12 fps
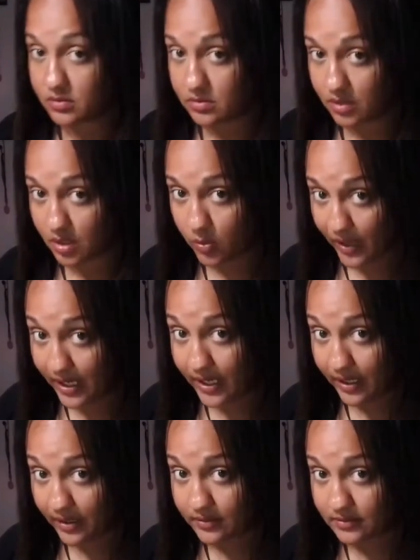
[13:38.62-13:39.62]
are
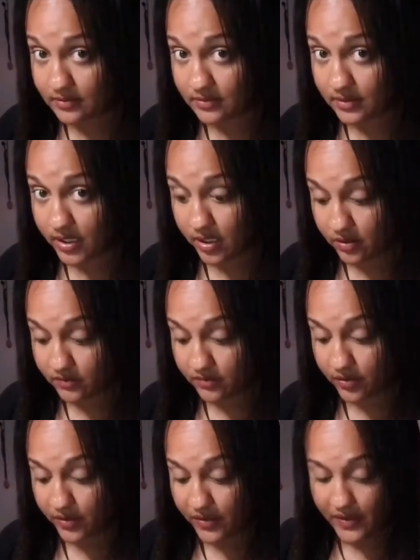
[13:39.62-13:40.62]
waiting, you know,
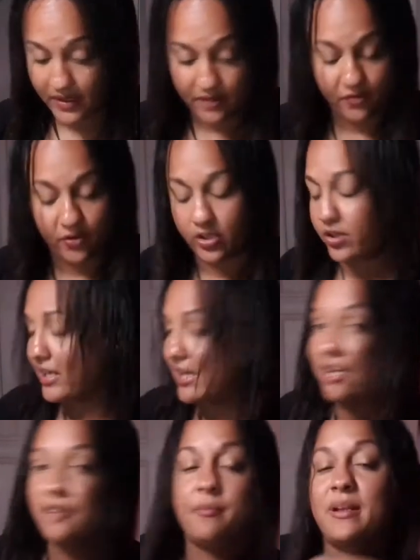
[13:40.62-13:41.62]
for your
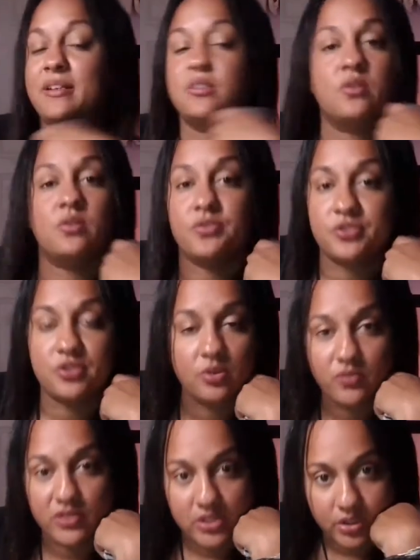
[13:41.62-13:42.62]
King of Pentacles
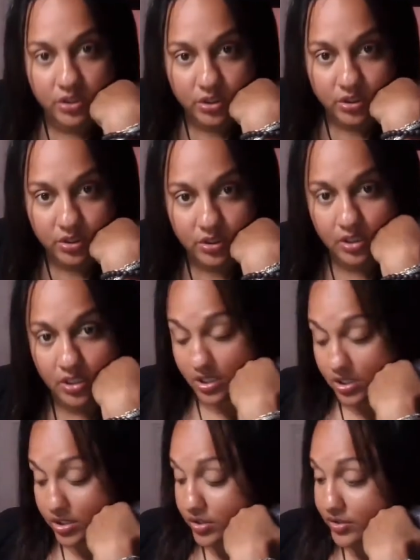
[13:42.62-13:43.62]
to return,
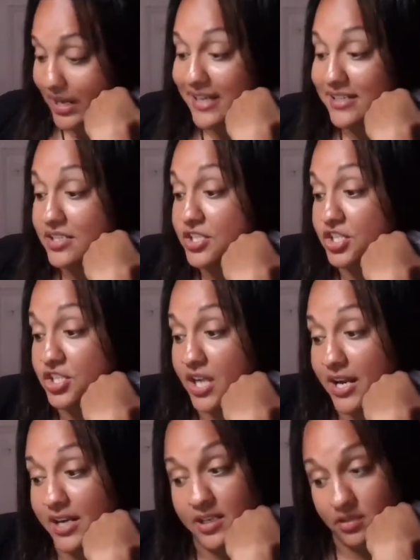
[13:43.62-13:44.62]
your knight in
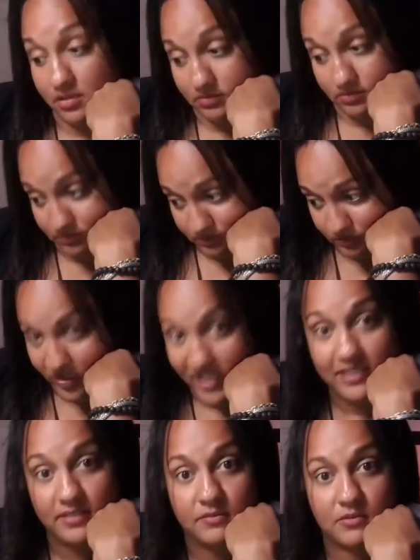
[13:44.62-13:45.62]
shining
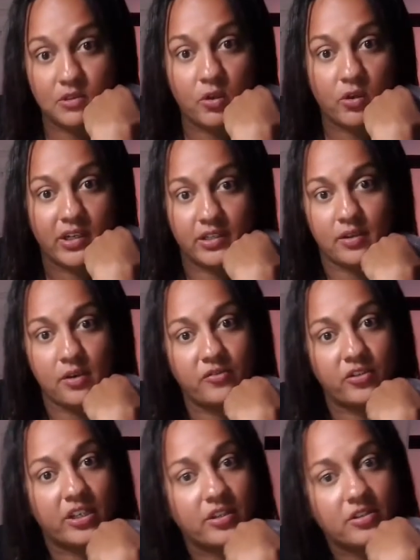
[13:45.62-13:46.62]
red glory
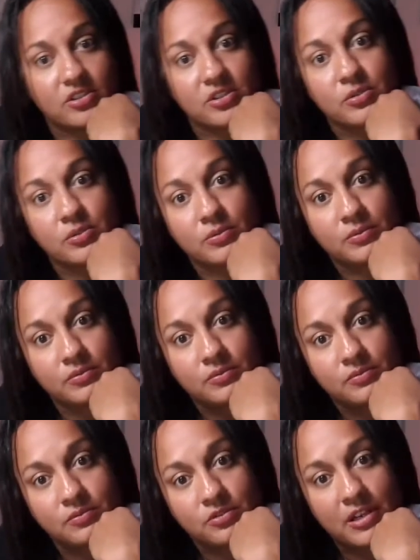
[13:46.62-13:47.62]
over here to
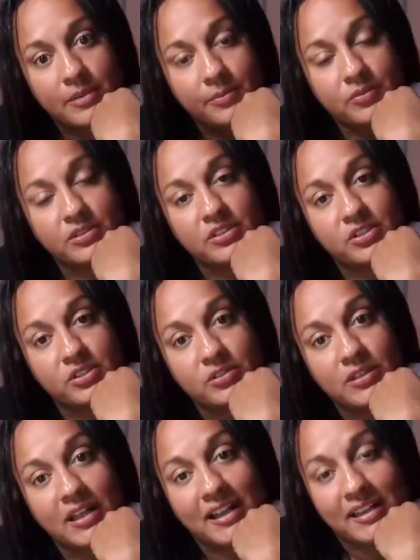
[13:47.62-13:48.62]
trample into your
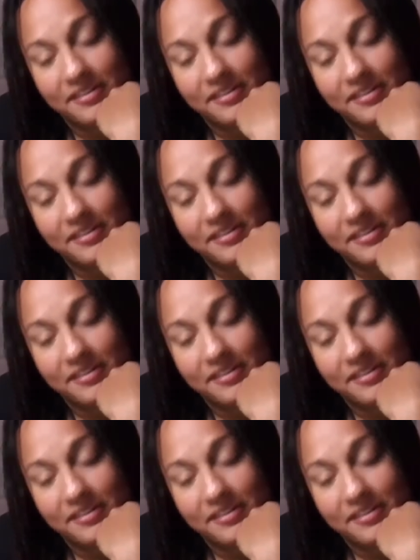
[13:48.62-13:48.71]
life.